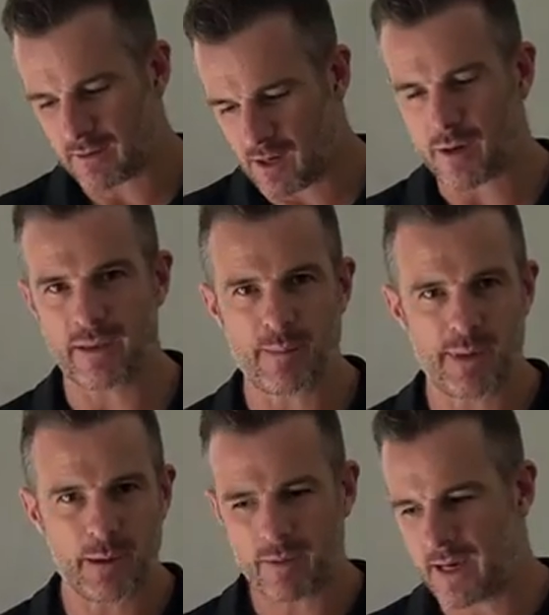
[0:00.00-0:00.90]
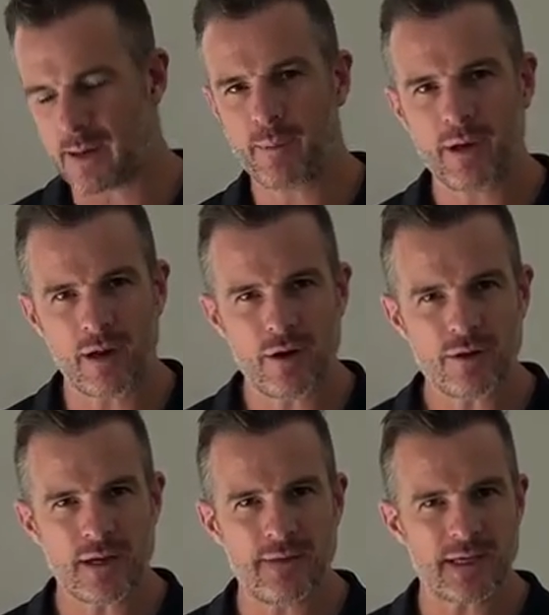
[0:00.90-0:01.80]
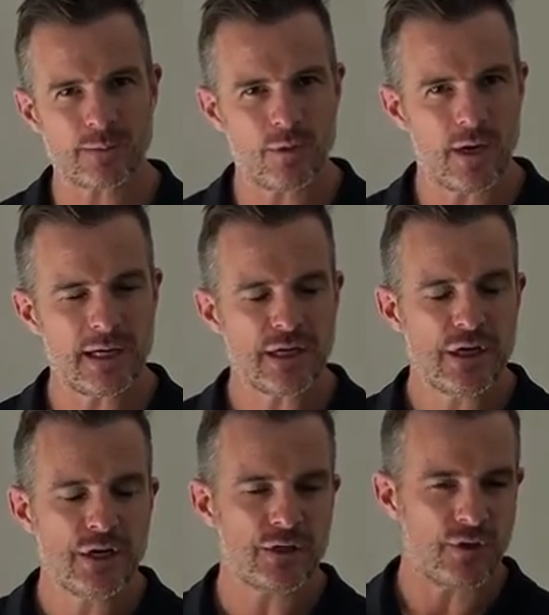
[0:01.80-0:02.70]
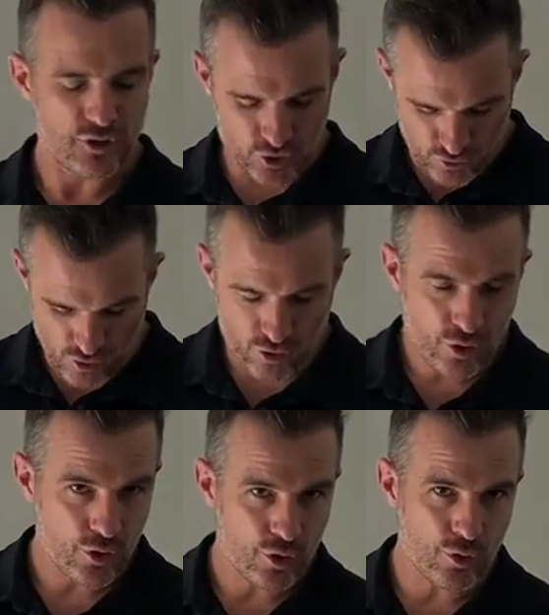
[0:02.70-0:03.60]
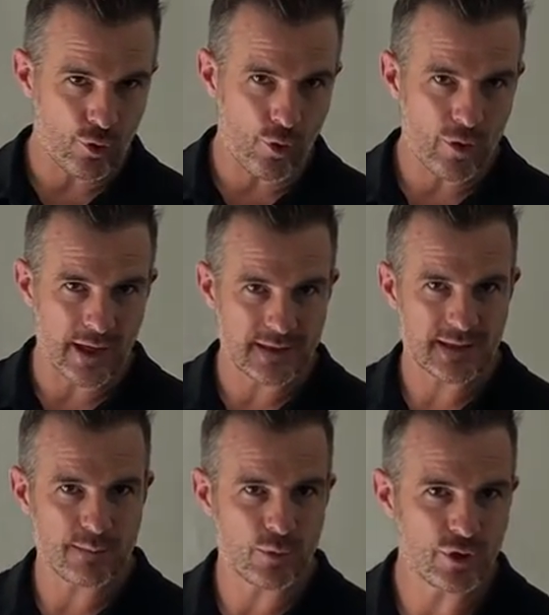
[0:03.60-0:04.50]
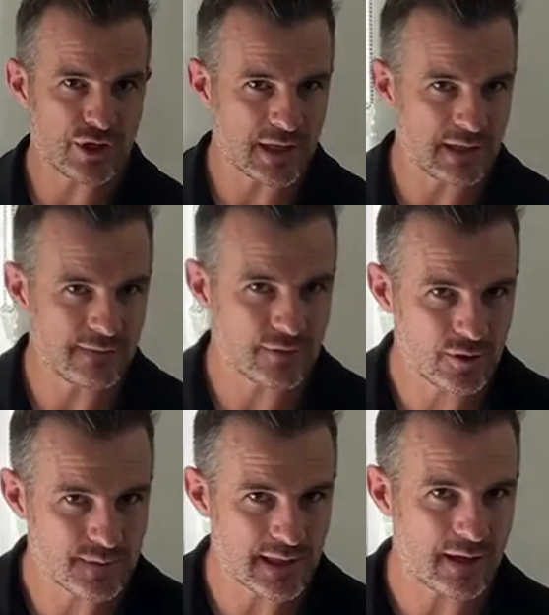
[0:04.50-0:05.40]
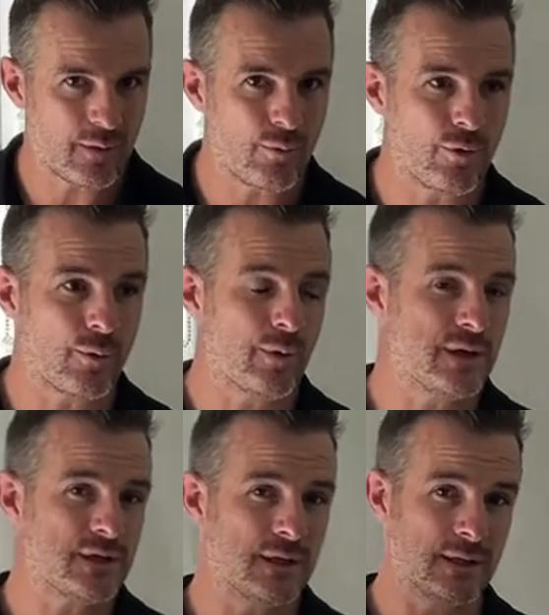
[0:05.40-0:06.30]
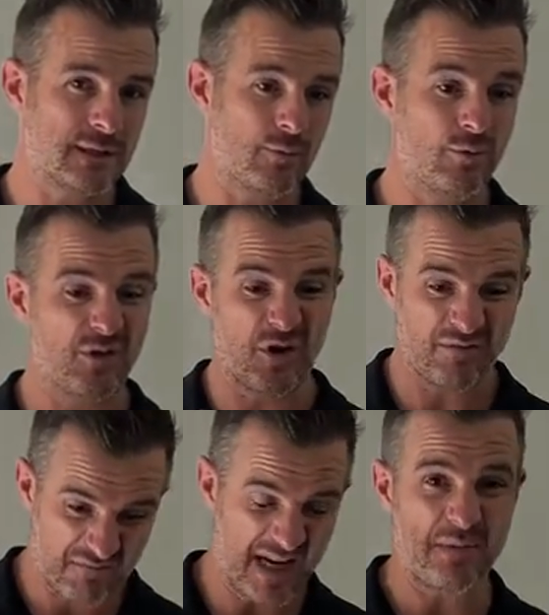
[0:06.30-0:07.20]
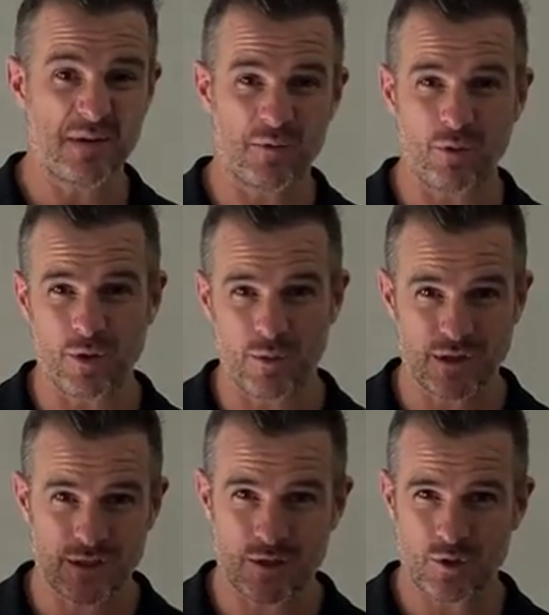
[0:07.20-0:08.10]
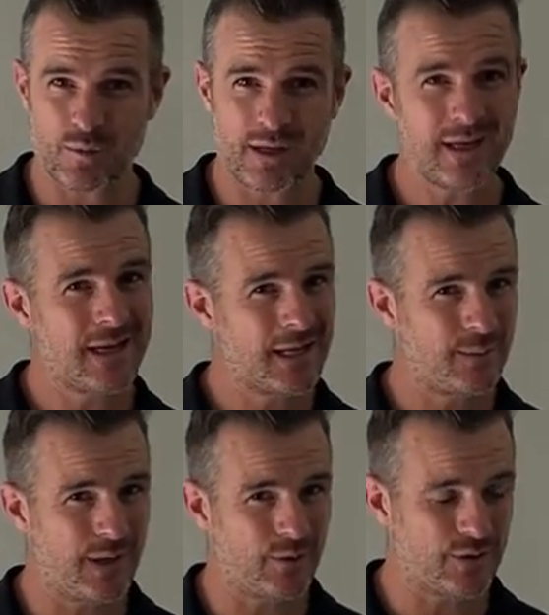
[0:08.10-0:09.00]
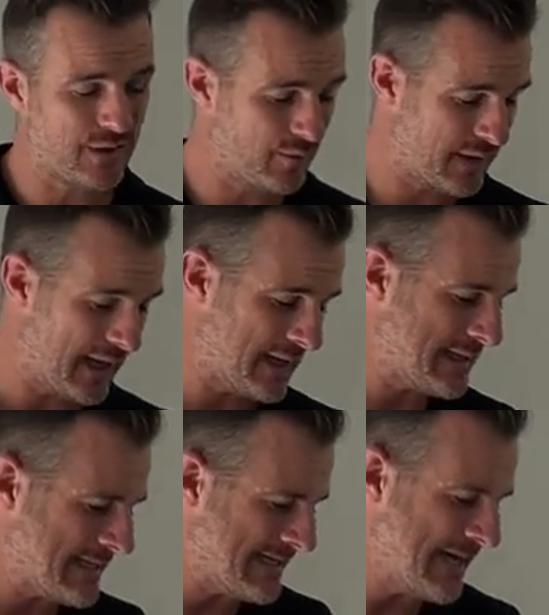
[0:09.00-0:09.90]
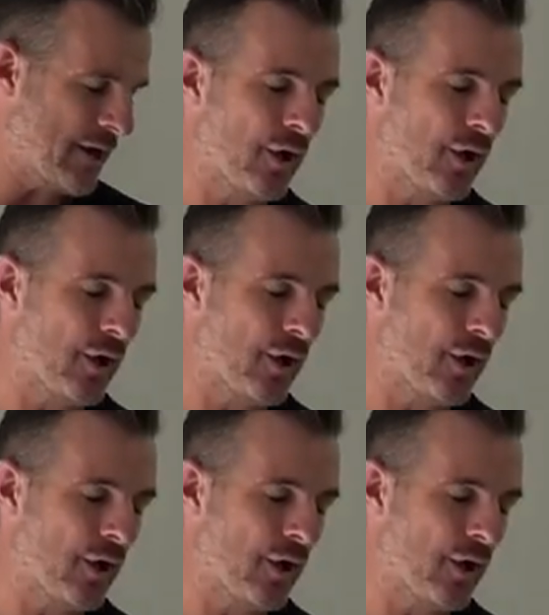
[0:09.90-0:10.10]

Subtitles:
lying on that bed without a pillow, and that's why. So the stronger her core gets, the more she can lift her hips out of the water when she is, well, not deep in the water when she's swimming, the better she'll get. And